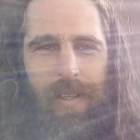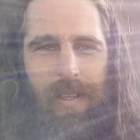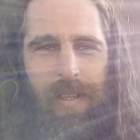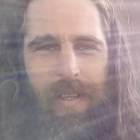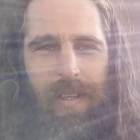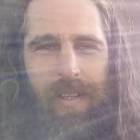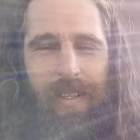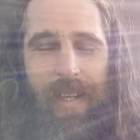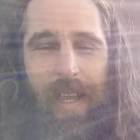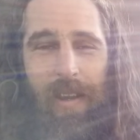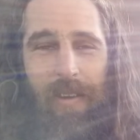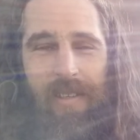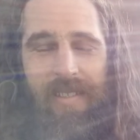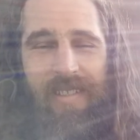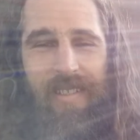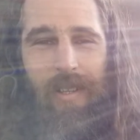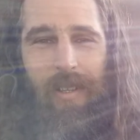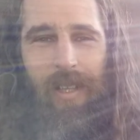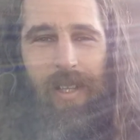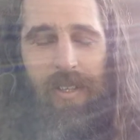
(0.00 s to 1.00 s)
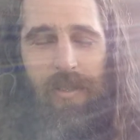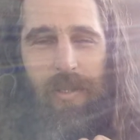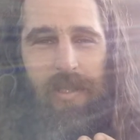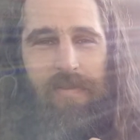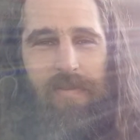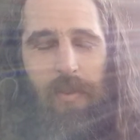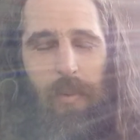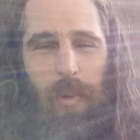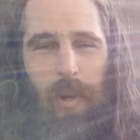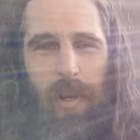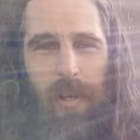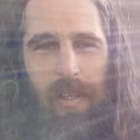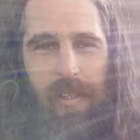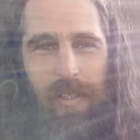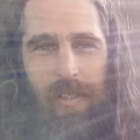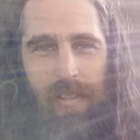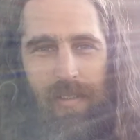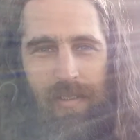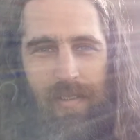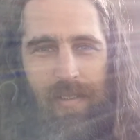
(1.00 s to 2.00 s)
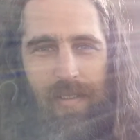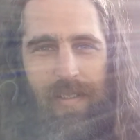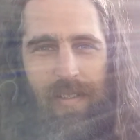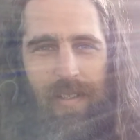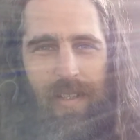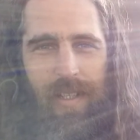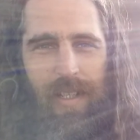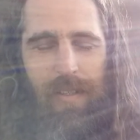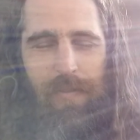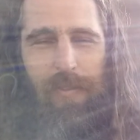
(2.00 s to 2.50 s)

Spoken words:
And now I sound like Christopher Walken. You